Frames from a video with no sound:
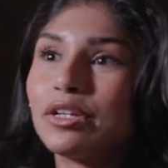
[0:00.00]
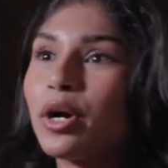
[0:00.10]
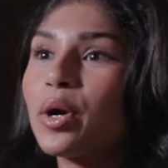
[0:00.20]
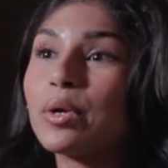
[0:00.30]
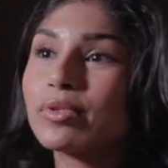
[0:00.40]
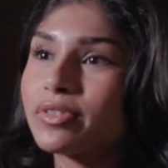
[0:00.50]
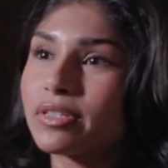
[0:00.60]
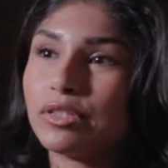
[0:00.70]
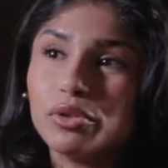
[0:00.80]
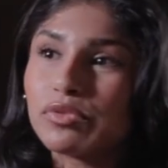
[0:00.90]
you know, it
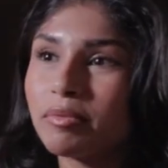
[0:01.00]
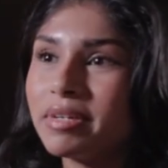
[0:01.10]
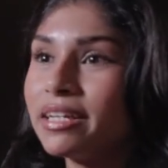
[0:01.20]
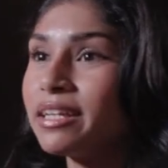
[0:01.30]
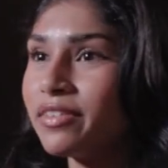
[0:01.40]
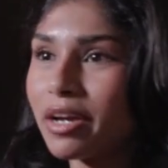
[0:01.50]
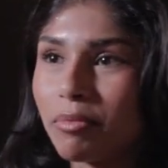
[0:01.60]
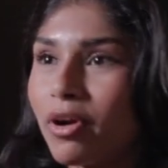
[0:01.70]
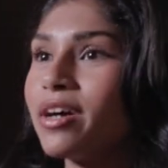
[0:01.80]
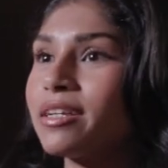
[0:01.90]
was new for me living
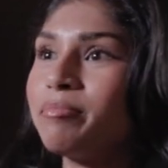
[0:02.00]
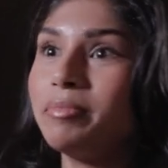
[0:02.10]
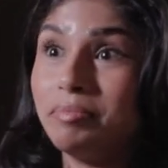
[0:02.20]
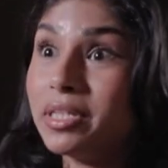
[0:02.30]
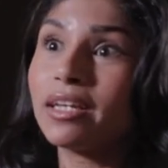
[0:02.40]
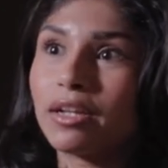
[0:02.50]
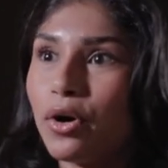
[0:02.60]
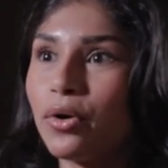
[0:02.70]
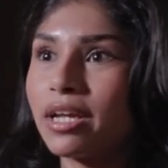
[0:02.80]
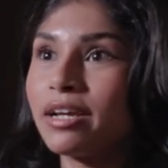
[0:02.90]
abroad and being
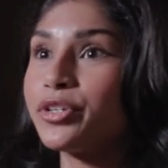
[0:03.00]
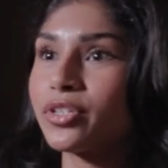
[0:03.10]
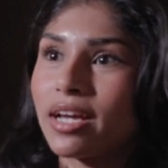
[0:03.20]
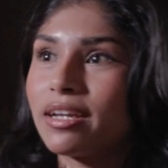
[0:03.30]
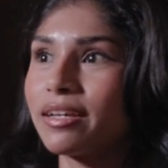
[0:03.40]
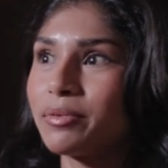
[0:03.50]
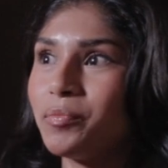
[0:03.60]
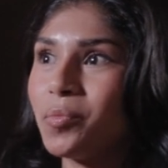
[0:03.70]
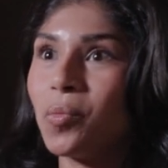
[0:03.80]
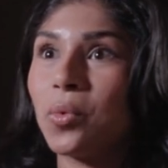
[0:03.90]
alone and understanding
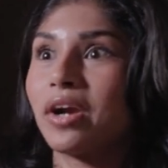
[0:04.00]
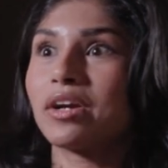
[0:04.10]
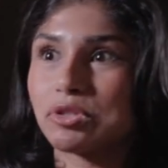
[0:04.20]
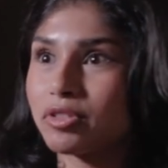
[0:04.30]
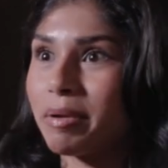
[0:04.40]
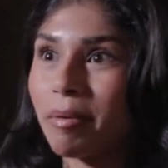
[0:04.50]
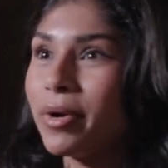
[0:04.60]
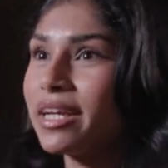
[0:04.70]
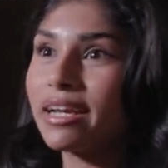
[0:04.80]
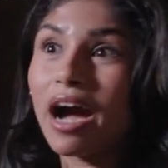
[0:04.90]
where I should spend my
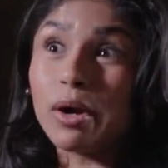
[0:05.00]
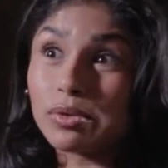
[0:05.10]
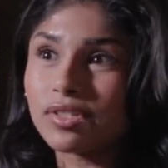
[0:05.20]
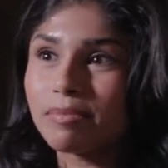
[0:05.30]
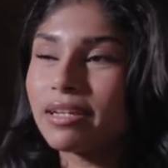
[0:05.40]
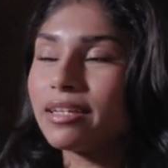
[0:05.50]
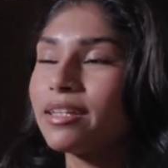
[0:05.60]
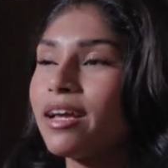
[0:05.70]
money and how to spend it.